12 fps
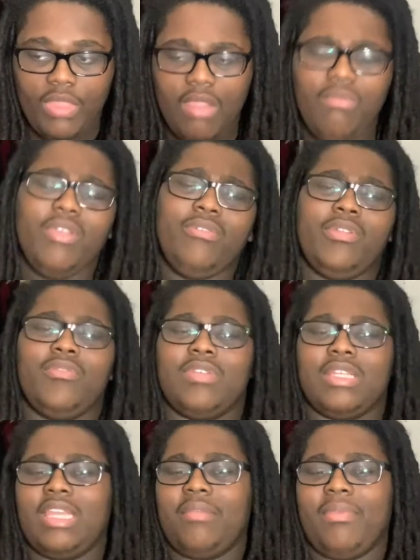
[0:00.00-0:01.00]
Well,
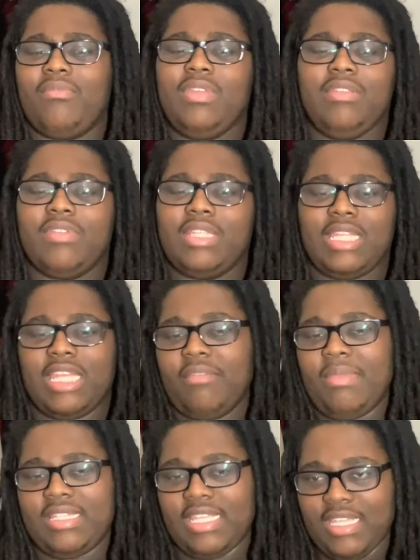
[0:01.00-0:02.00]
we really didn't get
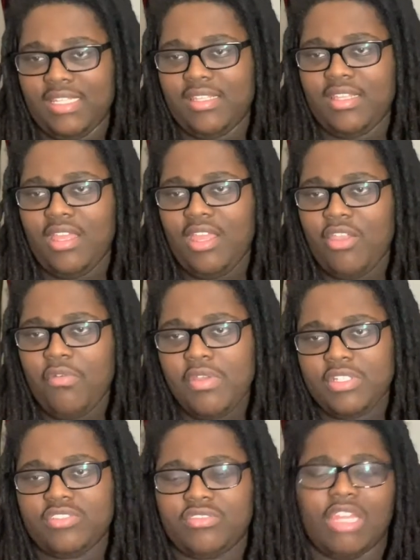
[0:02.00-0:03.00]
back together. We
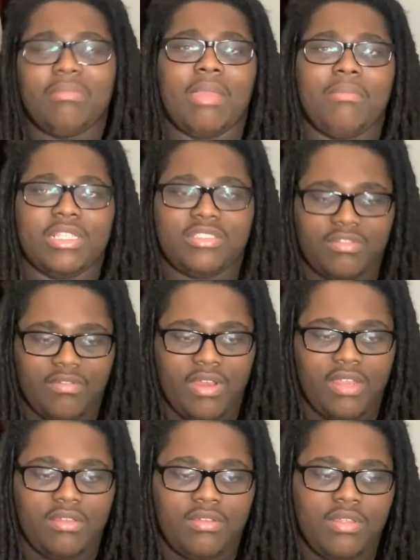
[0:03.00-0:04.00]
just started back messing
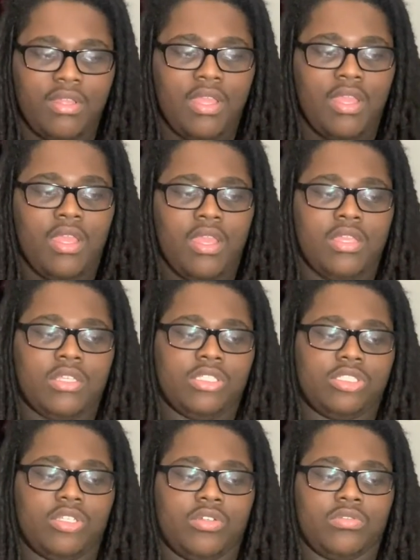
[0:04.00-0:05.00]
around.
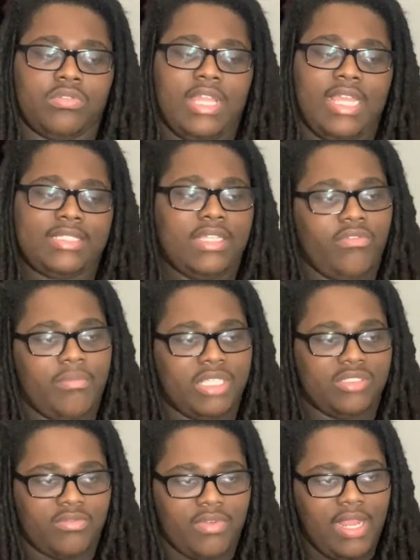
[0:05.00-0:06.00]
So, last time we
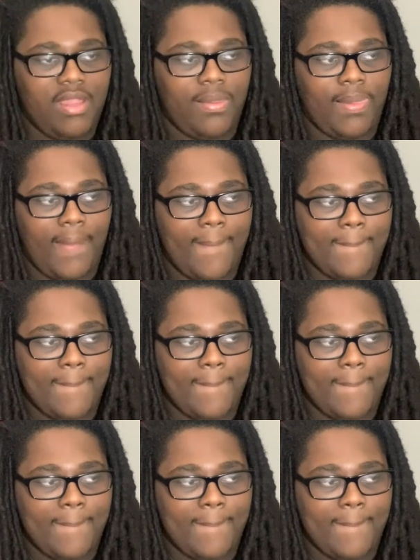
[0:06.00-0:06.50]
messed around,